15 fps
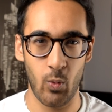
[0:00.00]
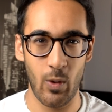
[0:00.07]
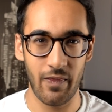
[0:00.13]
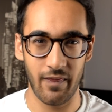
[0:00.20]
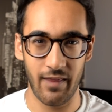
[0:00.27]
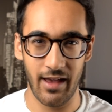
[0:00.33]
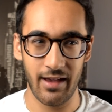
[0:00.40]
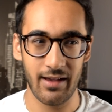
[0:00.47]

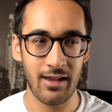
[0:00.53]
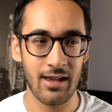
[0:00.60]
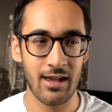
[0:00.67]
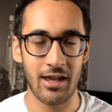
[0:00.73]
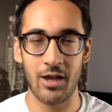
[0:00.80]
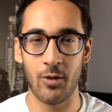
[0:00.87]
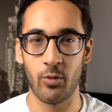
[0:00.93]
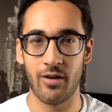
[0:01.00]
went there,
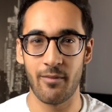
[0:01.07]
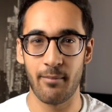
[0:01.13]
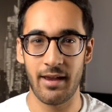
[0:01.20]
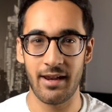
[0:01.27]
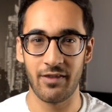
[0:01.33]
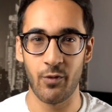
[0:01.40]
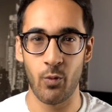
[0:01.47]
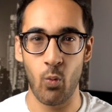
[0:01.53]
it would have
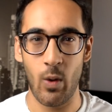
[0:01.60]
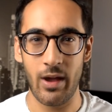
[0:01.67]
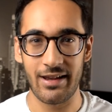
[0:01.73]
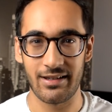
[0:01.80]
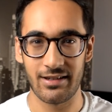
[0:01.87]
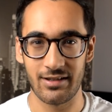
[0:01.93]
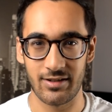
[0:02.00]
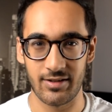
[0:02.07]
made the
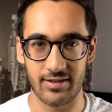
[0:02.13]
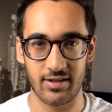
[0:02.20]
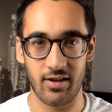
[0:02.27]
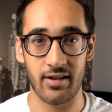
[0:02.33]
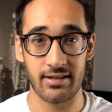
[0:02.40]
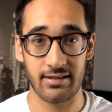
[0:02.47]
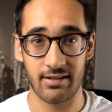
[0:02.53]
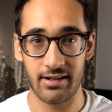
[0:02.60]
wait to
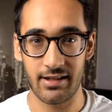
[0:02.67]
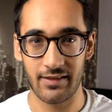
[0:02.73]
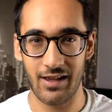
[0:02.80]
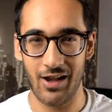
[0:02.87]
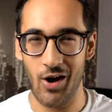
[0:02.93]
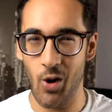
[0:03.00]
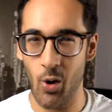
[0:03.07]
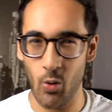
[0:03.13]
start studying
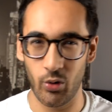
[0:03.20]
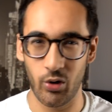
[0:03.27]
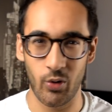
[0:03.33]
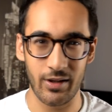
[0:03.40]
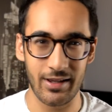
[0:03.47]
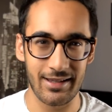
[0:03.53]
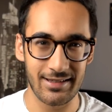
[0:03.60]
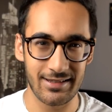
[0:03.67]
there a whole
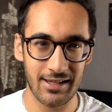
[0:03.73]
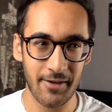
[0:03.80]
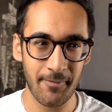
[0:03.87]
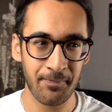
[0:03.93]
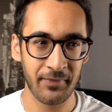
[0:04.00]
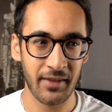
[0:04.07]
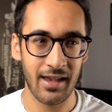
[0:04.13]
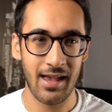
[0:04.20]
lot easier
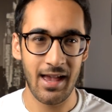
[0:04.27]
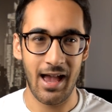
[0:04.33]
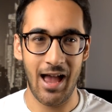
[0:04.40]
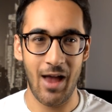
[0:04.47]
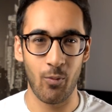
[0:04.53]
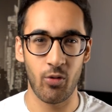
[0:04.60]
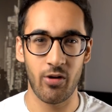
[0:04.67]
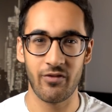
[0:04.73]

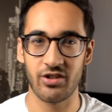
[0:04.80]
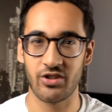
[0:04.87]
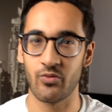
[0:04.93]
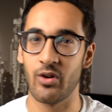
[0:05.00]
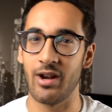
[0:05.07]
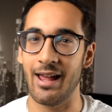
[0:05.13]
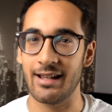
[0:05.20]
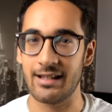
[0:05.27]
and would have
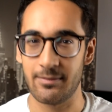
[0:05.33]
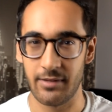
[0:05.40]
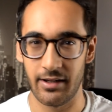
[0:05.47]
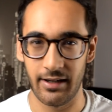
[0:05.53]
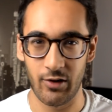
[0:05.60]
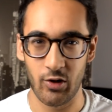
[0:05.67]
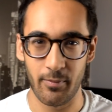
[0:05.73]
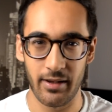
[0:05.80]
just relaxed me
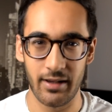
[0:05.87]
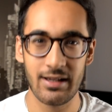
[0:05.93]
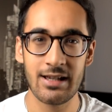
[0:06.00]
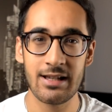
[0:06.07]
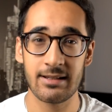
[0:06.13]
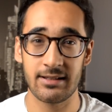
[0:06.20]
a little bit.